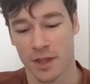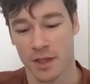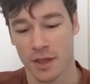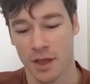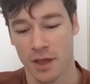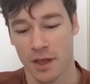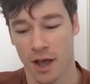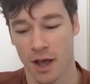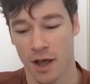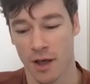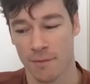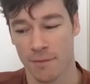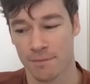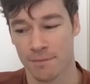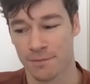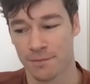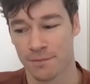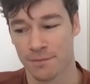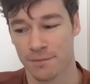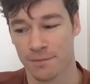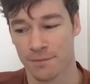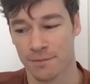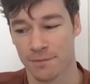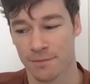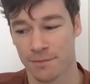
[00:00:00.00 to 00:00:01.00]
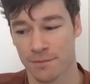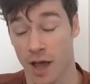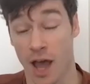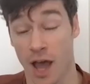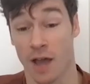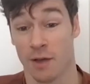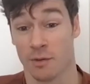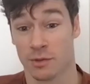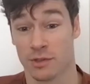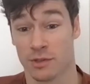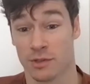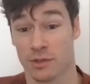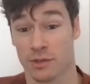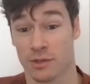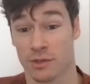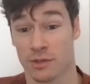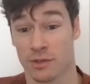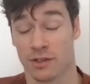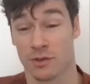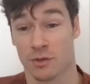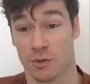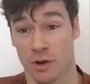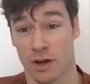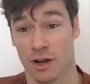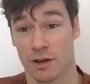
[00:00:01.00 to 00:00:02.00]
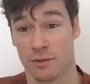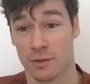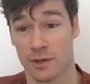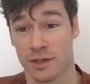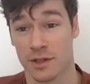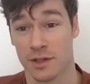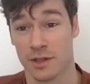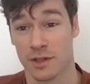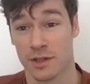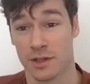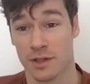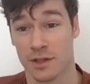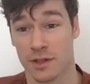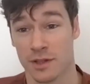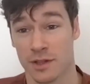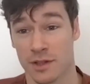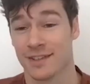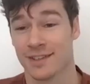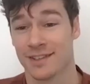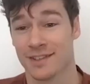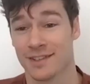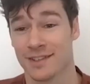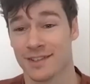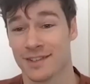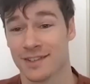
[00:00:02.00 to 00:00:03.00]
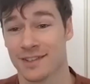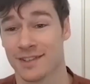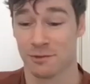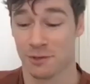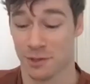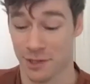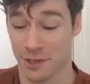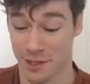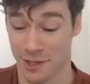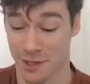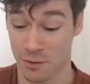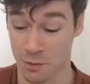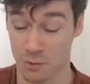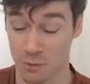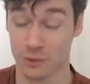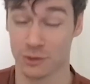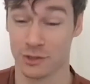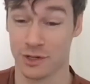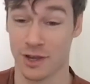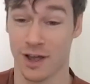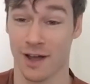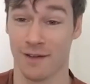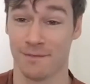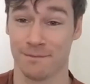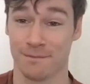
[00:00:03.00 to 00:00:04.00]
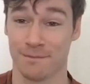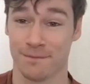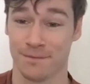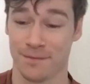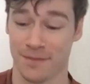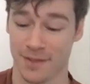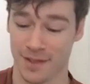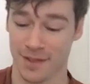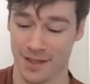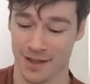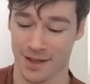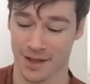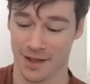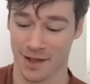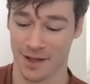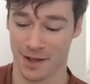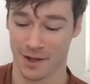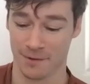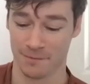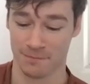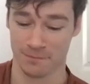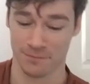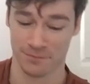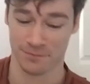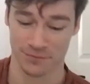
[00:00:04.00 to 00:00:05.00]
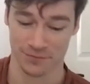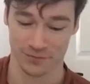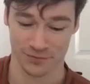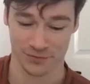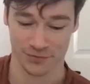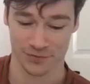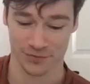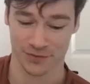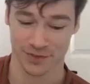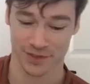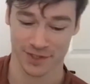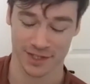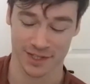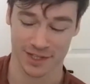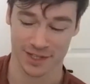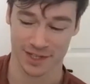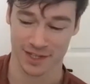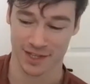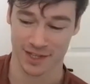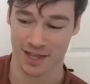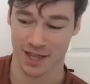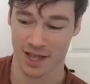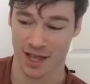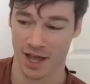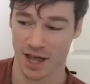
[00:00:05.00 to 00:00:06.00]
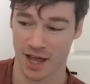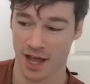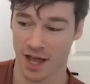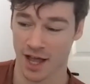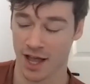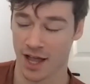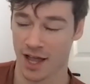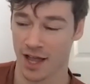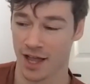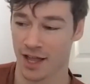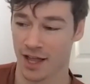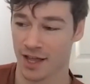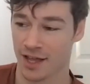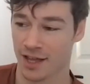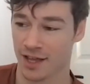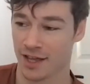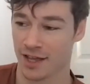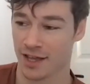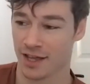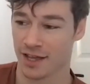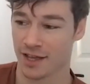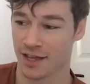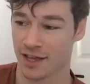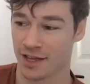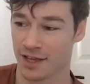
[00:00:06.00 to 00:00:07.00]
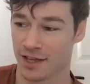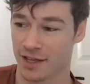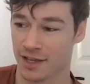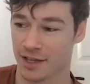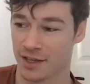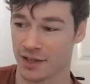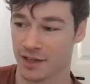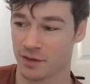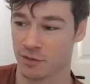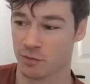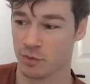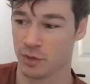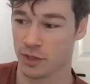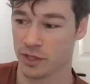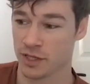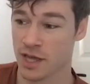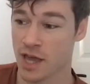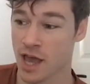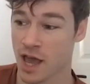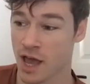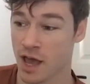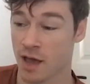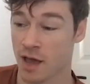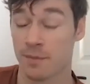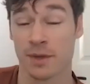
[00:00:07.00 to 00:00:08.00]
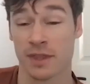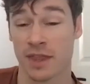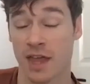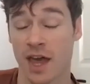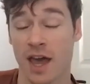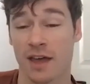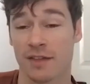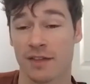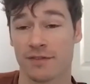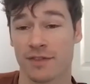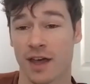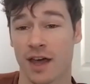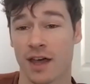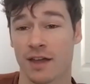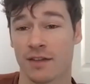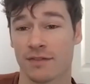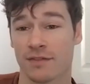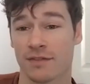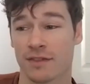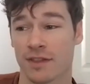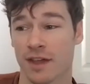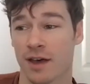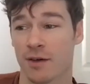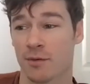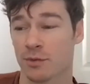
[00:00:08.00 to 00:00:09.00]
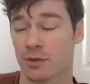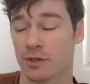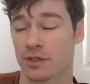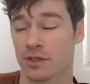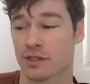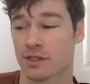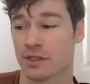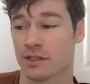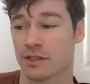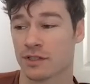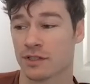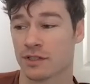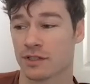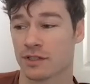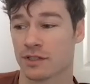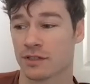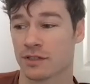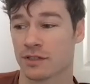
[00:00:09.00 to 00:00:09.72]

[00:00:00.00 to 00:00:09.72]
I was incredibly lucky because it's a really, really cool job. Yeah. But yeah, I mean, that was